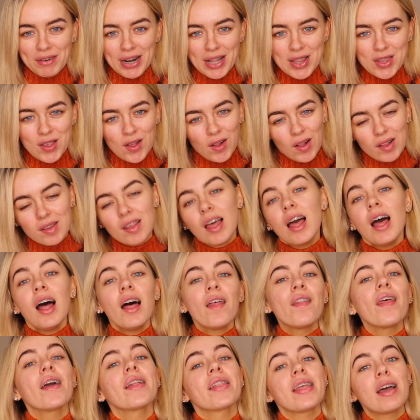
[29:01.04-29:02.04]
that's called.
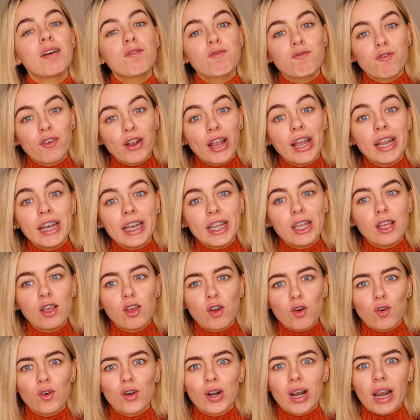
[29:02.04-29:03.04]
Like, they have really
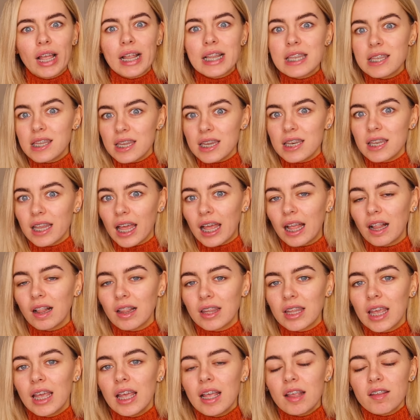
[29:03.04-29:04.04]
good, like,
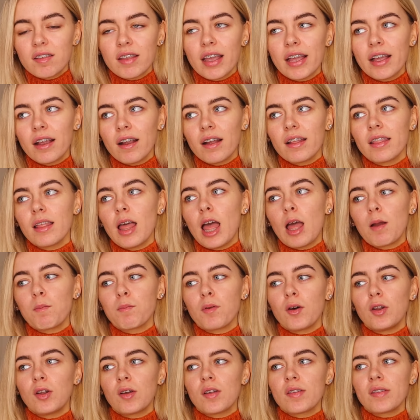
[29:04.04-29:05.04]
detailed skincare
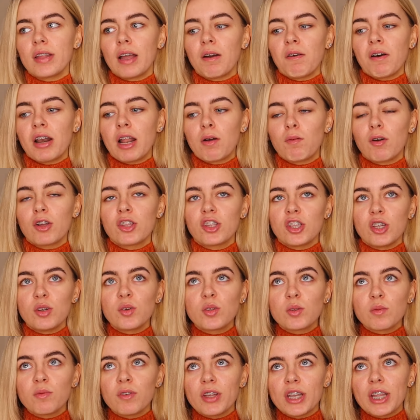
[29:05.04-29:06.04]
products now, and I watched a
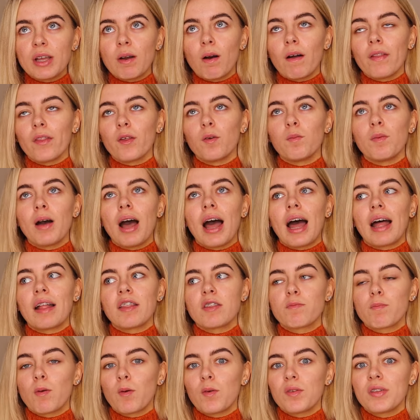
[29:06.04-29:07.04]
YouTube video on them, and
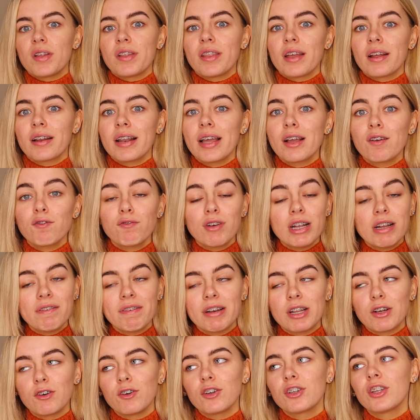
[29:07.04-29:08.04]
supposedly they're like really,
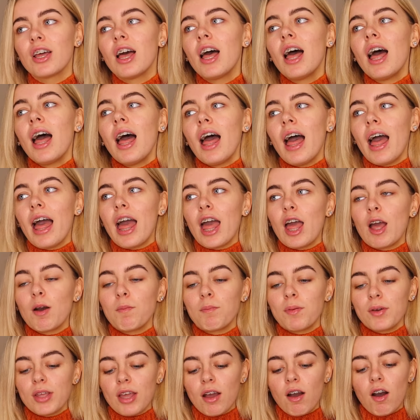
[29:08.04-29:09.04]
really good.
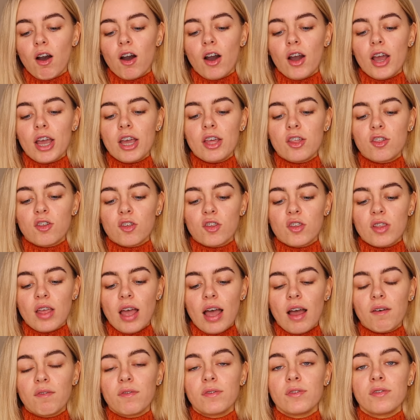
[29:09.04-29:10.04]
But yeah, I just
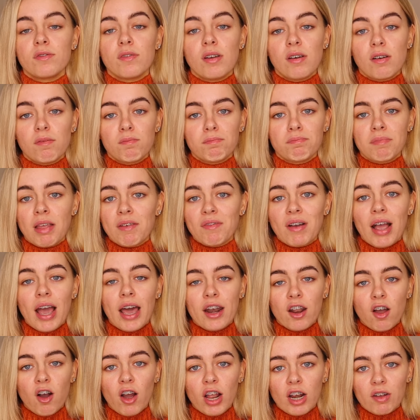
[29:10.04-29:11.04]
have never
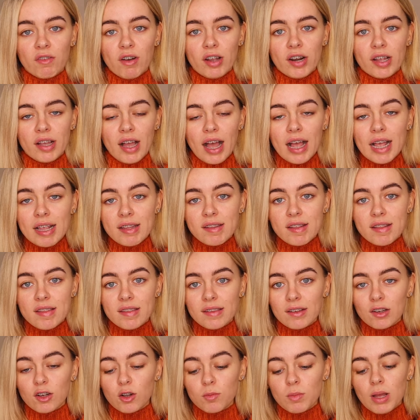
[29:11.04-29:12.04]
had a hyaluronic acid
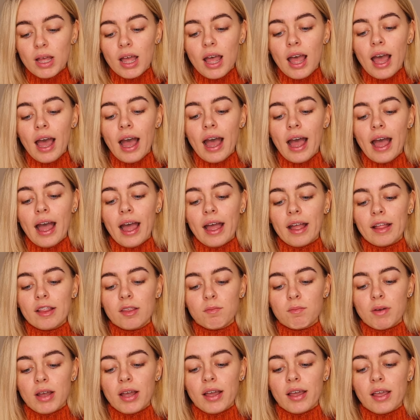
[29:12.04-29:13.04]
serum, and
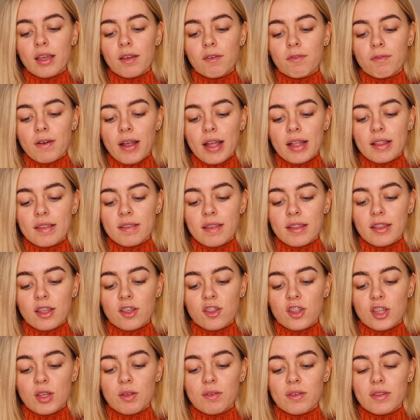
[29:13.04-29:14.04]
my friend said that
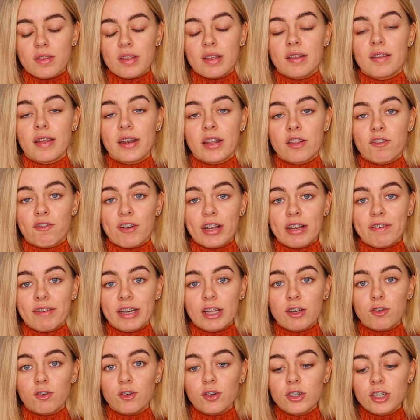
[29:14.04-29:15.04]
she used this and it's really,
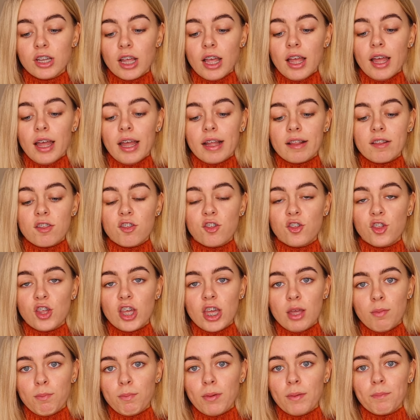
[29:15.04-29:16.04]
really good. It's
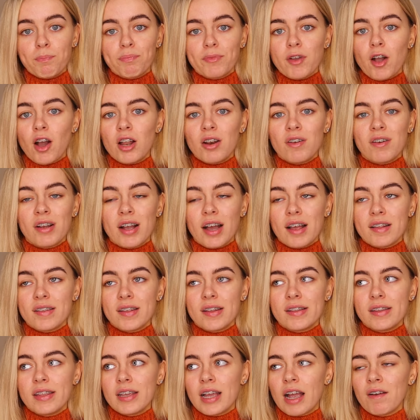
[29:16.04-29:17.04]
cheap. Hyaluronic
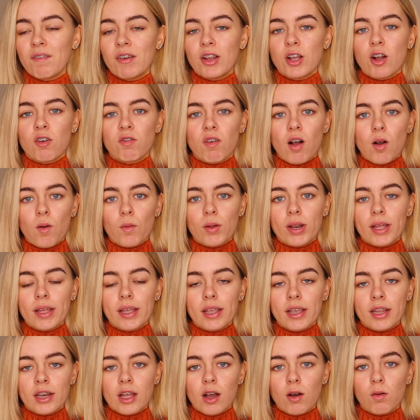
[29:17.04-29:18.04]
acid, you can't really go wrong with it,
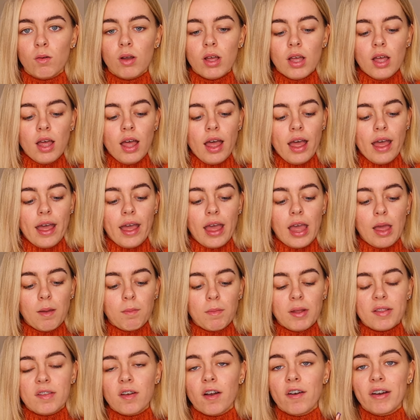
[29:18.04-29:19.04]
you know.
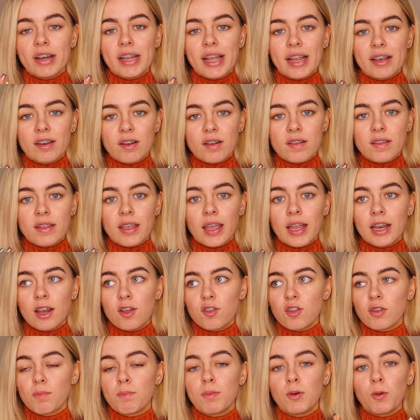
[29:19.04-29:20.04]
It's already in your skin, you're
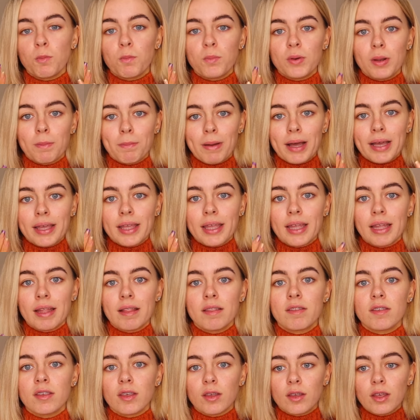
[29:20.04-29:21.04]
just plumping it back
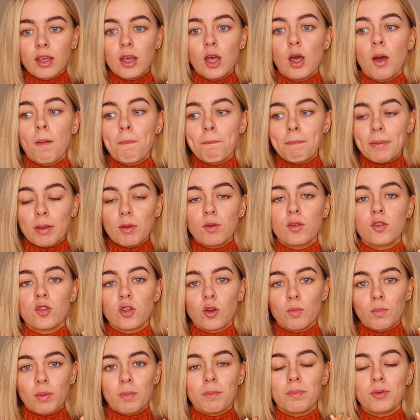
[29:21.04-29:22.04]
in to boost
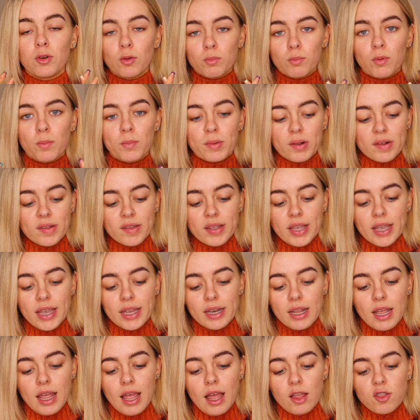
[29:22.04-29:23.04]
up and plump up your
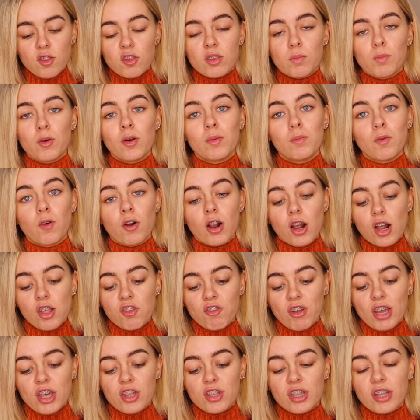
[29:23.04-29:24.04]
skin, just to put more
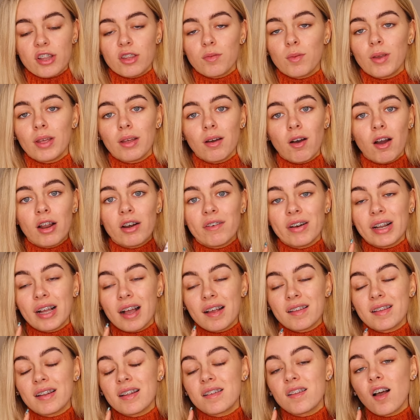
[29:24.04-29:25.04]
hydration into it. Hyaluronic
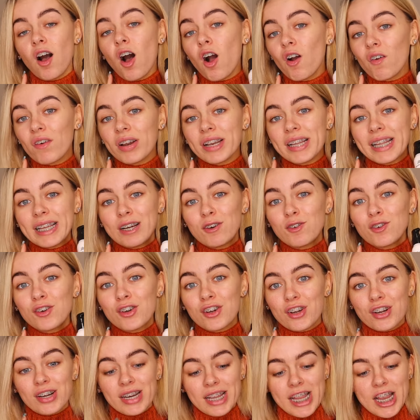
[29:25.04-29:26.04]
acid is already
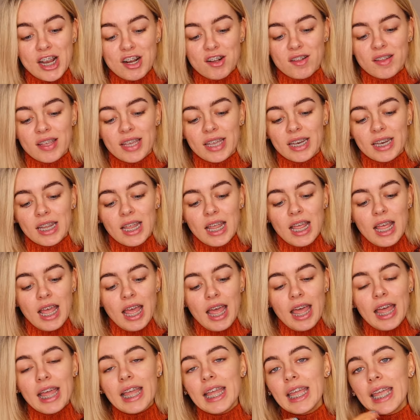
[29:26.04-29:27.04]
underneath your skin
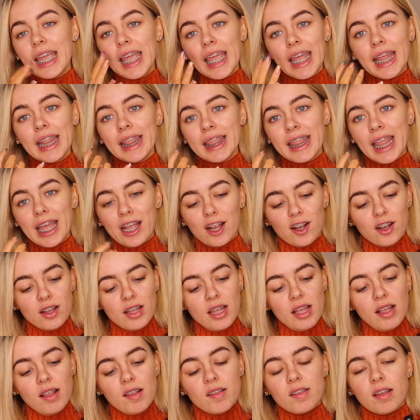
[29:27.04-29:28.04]
in there,
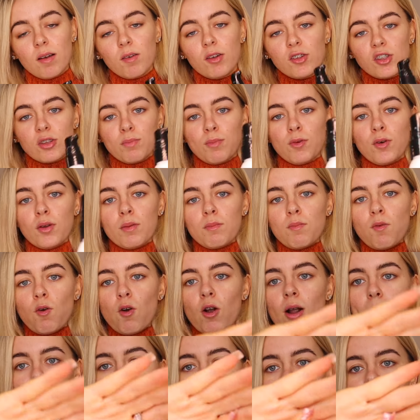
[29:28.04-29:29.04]
so you're just putting
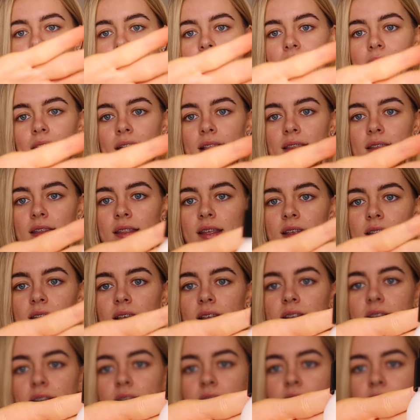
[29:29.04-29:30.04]
more back in. So this
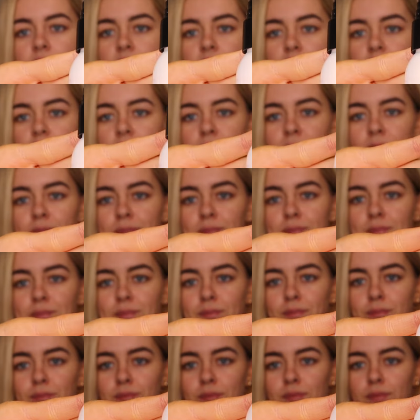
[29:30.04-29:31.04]
is it here.
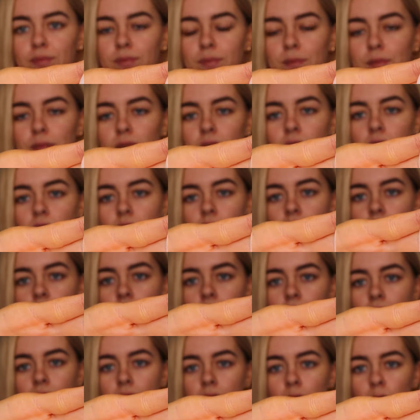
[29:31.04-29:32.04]

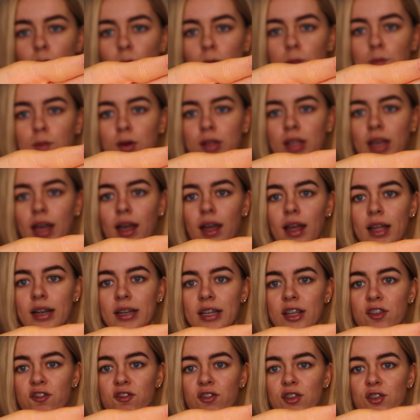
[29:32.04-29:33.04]
But yeah, it
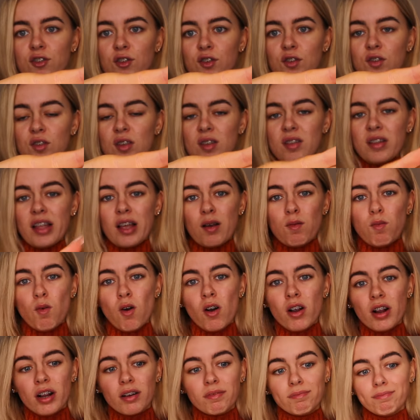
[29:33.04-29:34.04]
literally just is like water.